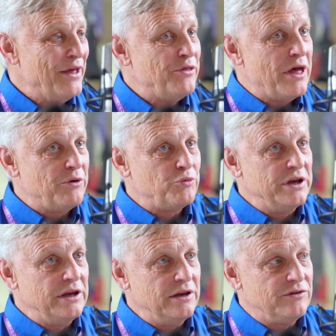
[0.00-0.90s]
that we
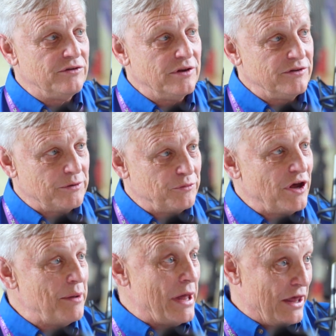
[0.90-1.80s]
need some
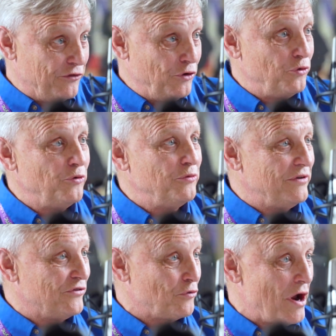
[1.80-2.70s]
time, as you
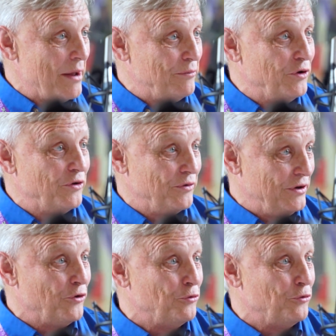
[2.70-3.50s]
described, your